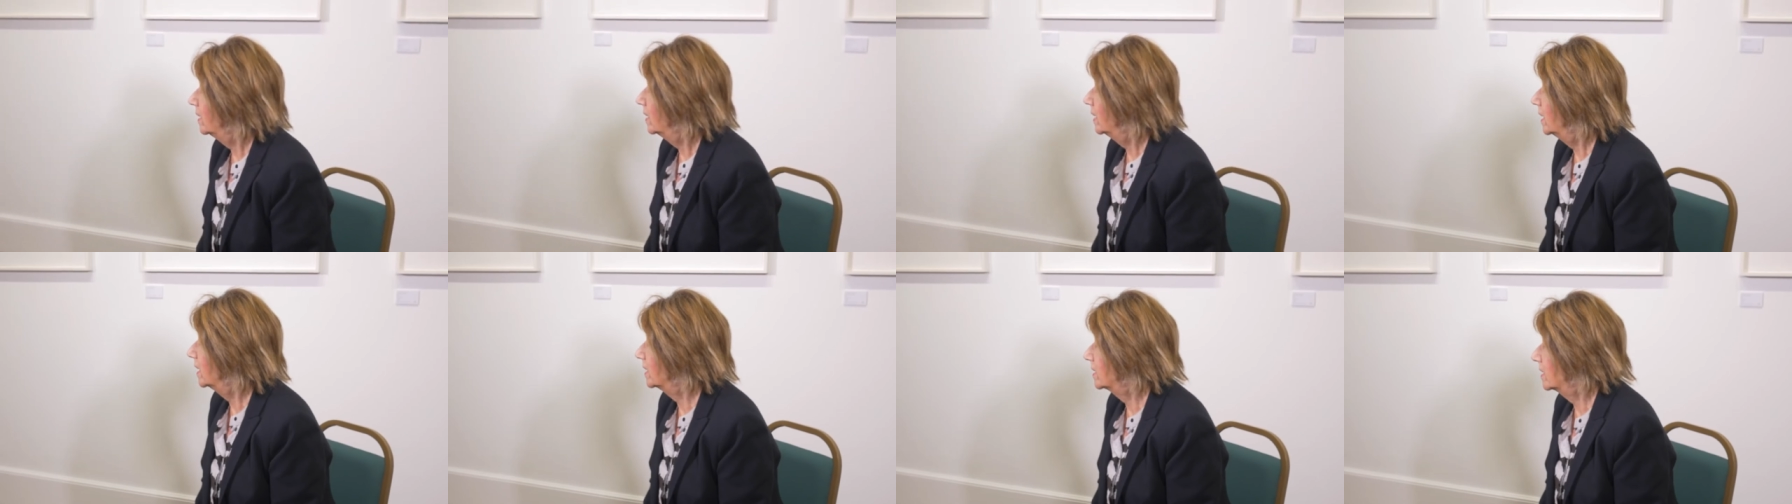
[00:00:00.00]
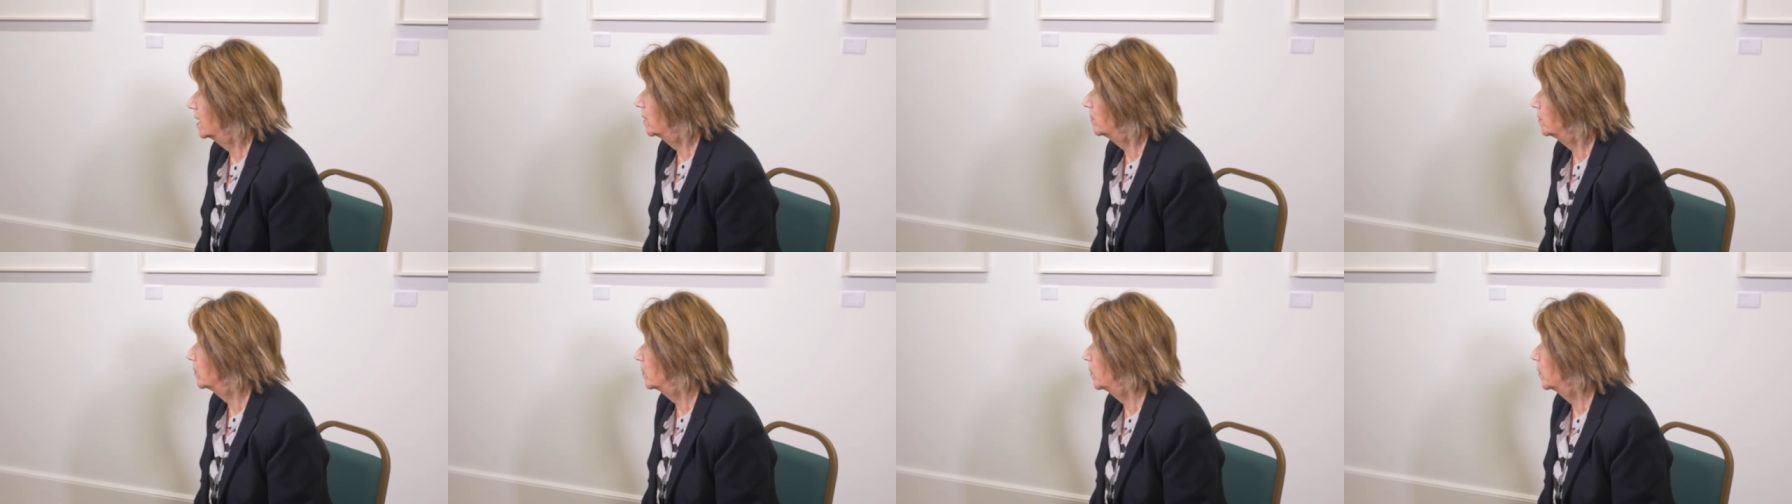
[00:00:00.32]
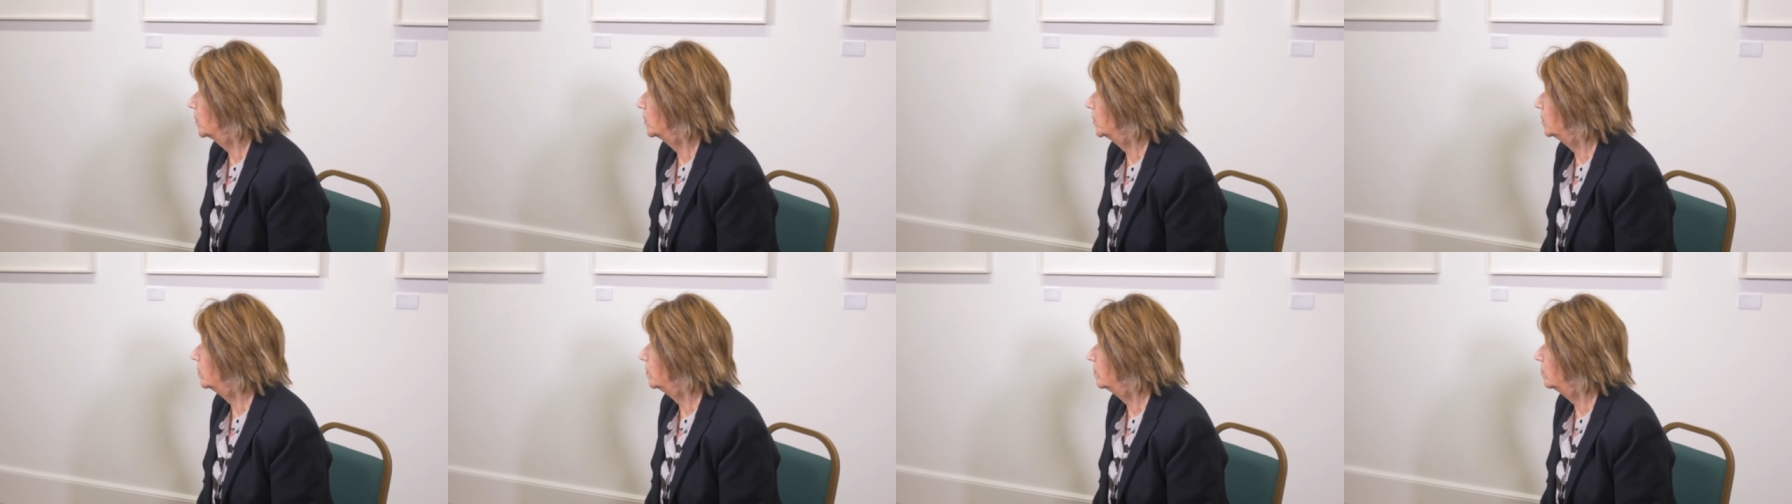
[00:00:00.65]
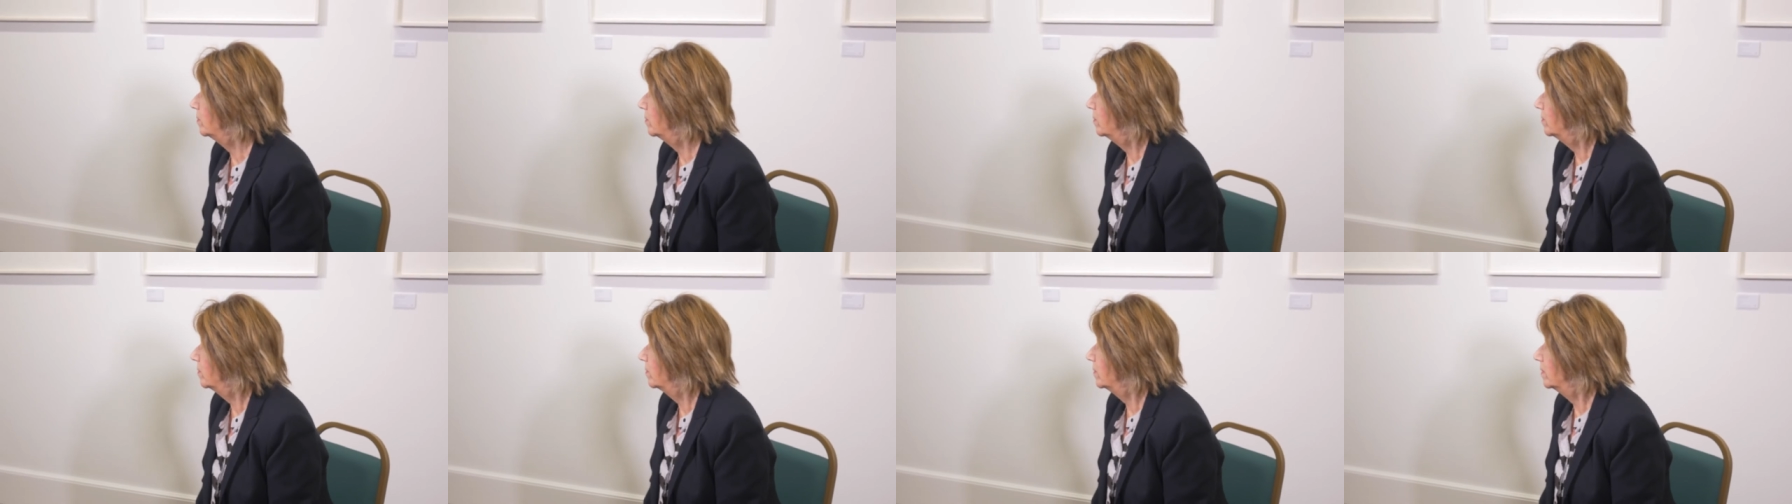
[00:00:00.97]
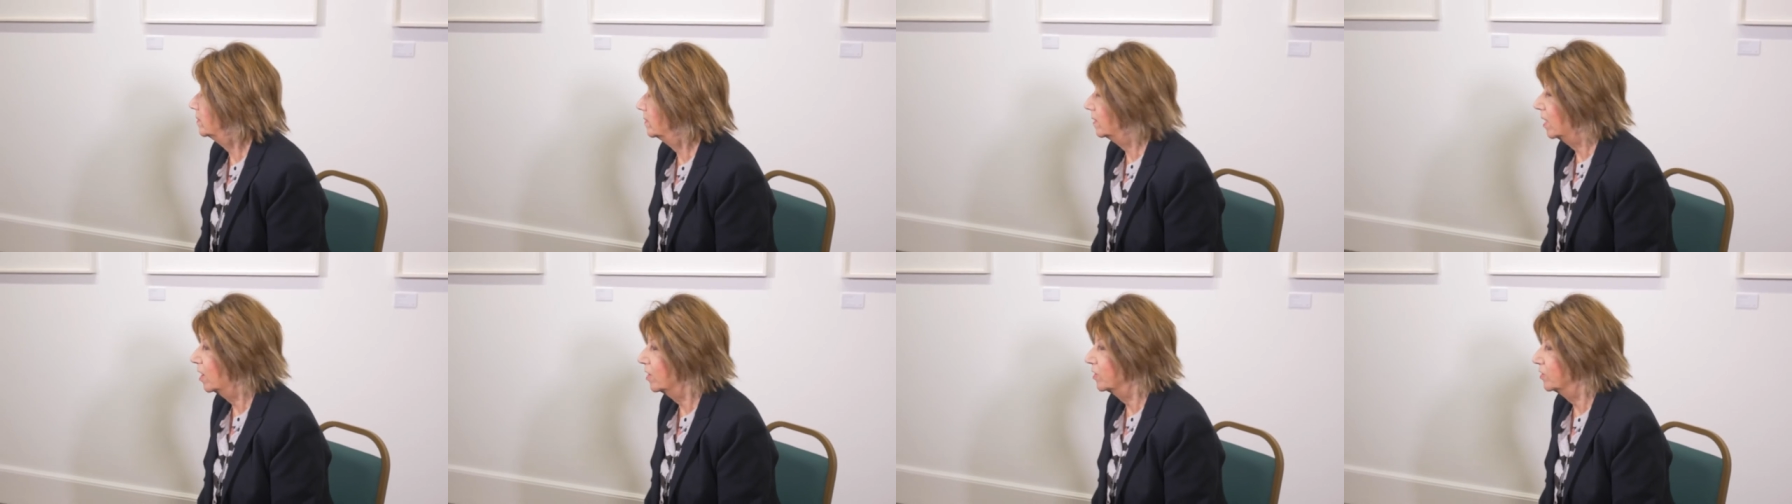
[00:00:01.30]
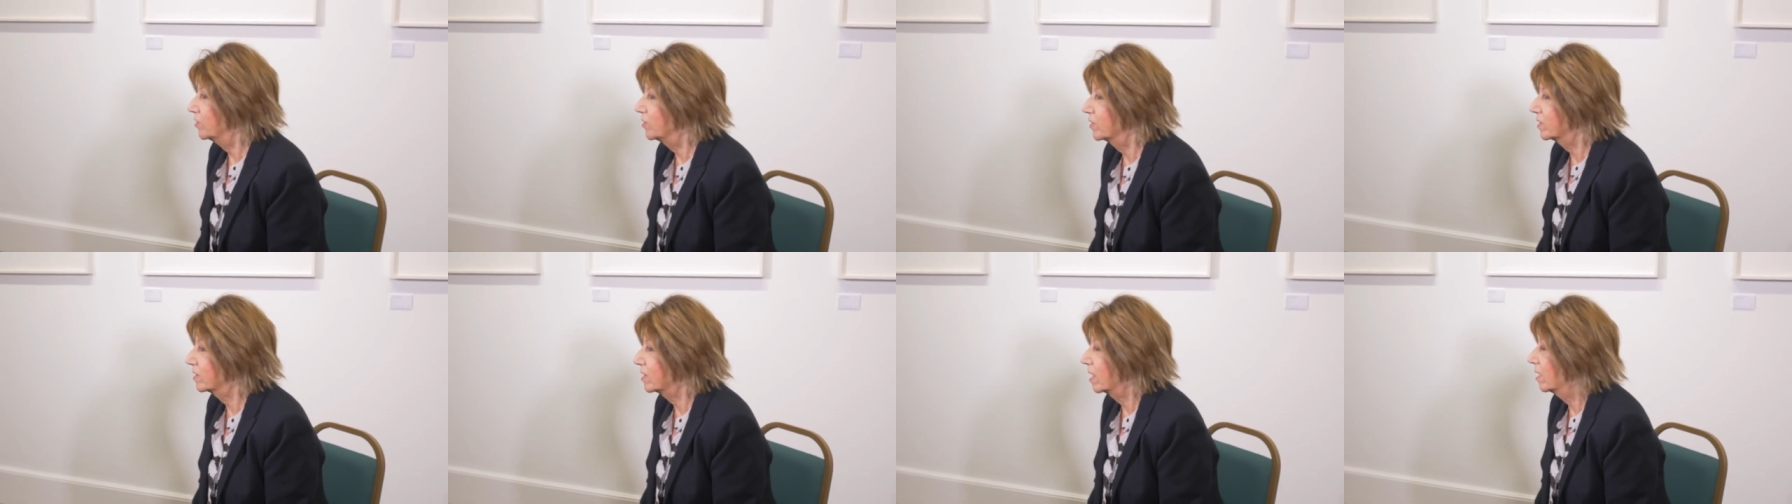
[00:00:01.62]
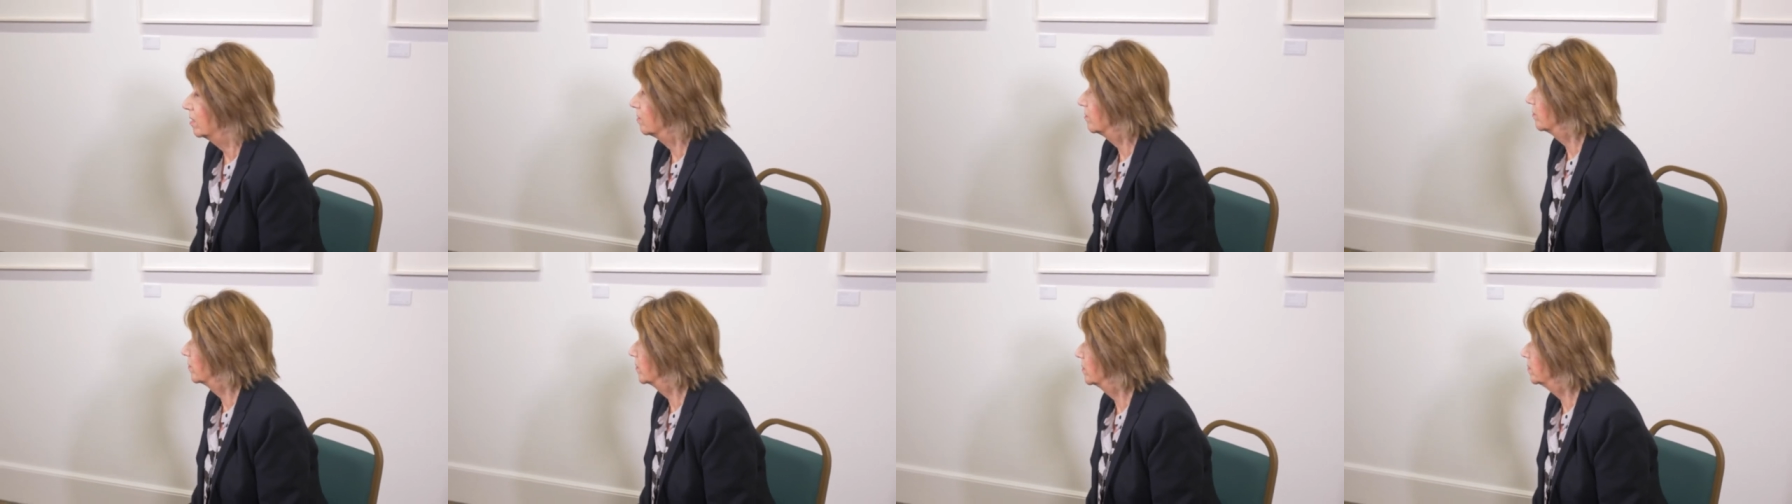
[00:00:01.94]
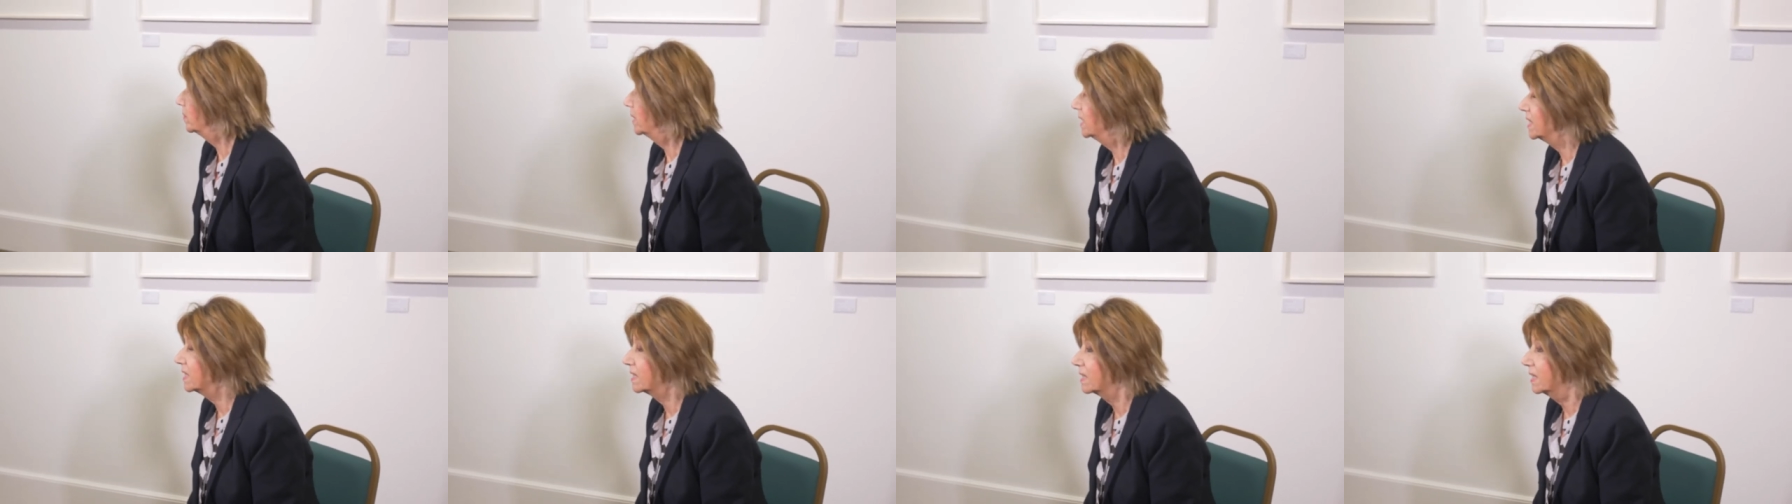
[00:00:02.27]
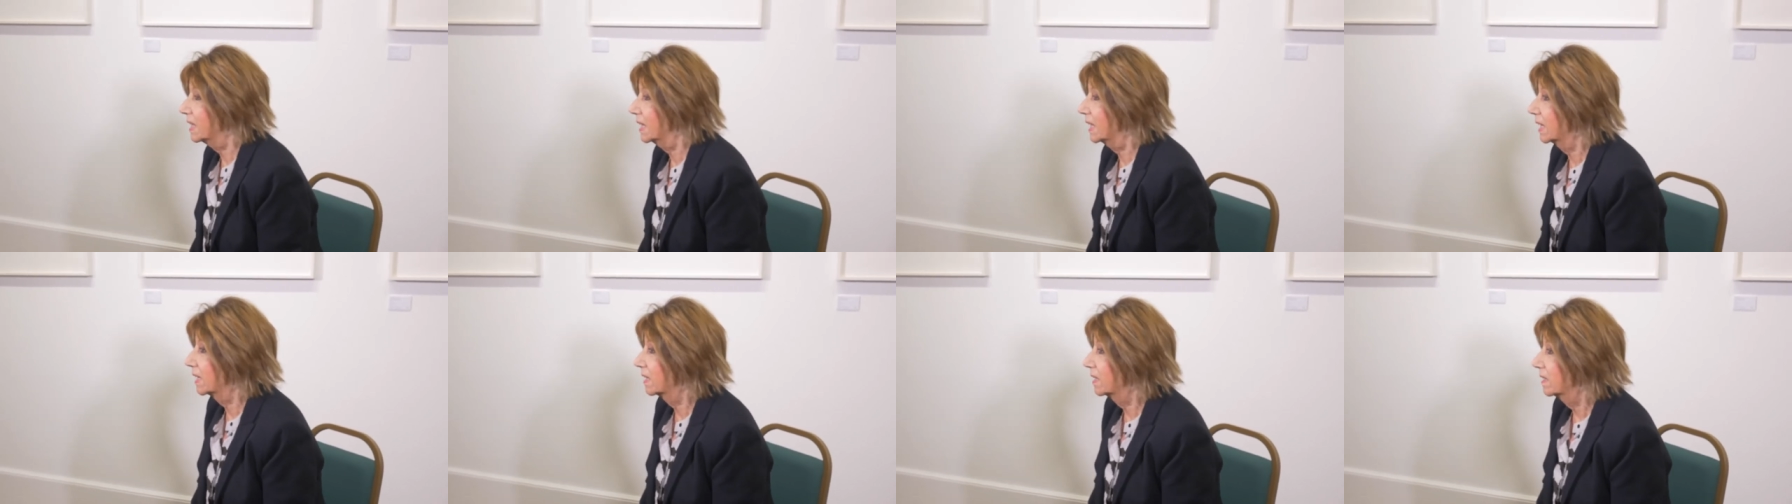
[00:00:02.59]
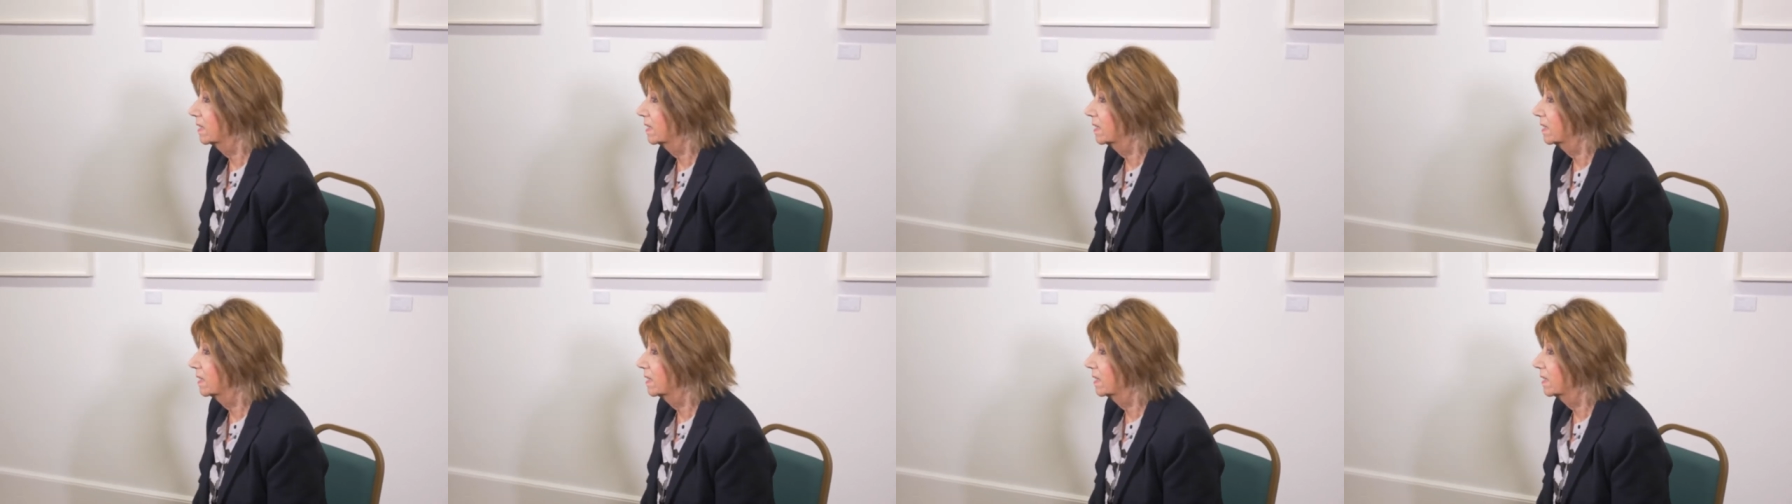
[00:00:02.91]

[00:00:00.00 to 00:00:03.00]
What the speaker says: except what you learnt yourself from listening.